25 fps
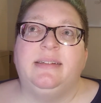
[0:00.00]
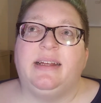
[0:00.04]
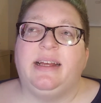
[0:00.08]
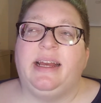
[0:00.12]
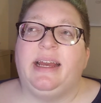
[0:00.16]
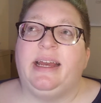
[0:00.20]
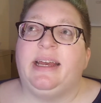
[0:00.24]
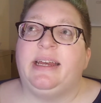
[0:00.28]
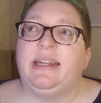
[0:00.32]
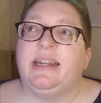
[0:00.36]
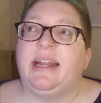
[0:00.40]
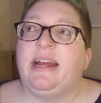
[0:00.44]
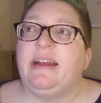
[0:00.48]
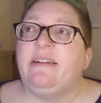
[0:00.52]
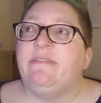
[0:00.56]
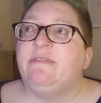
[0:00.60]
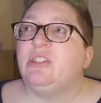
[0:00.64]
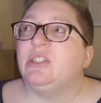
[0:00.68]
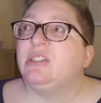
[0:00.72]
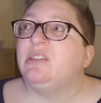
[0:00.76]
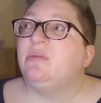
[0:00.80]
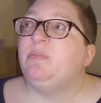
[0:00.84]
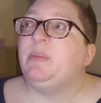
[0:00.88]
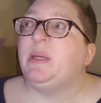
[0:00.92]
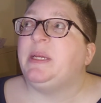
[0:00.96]
And I've
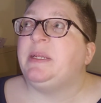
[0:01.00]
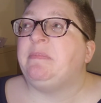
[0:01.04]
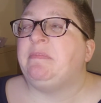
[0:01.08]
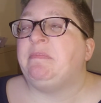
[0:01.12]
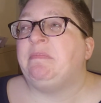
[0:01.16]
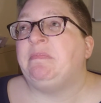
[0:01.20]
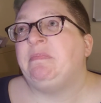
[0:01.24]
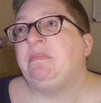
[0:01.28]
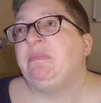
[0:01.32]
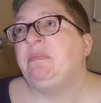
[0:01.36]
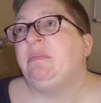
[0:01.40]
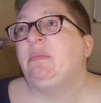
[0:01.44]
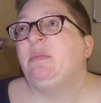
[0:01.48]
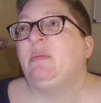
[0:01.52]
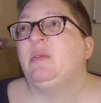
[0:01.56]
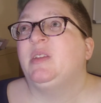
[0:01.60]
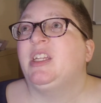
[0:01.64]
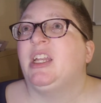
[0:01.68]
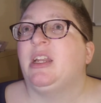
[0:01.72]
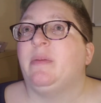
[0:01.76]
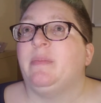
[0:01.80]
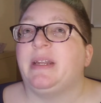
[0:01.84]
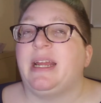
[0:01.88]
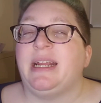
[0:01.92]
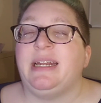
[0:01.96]
just been,
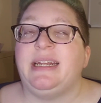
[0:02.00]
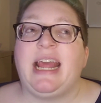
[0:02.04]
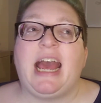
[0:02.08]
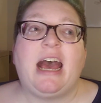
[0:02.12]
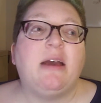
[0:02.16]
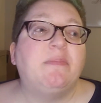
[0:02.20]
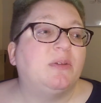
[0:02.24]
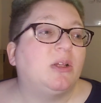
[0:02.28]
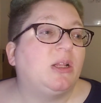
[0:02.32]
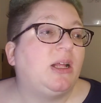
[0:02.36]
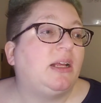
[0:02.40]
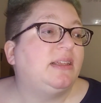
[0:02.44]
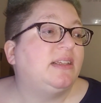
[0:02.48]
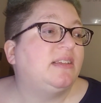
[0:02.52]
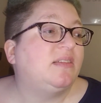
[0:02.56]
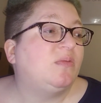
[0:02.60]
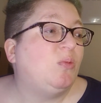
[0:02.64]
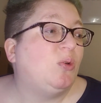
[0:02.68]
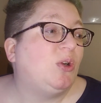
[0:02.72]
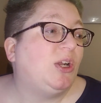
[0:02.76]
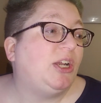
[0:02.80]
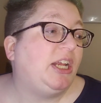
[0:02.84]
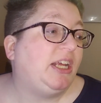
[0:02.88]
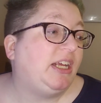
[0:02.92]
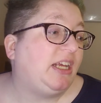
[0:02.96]
I napped a lot this
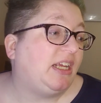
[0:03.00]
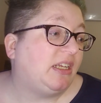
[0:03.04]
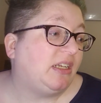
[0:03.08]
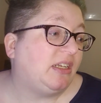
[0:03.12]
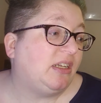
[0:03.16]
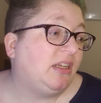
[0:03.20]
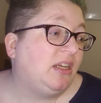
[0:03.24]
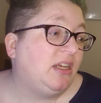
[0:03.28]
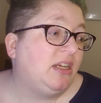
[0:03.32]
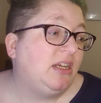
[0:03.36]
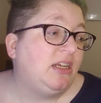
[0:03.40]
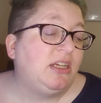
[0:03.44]
morning and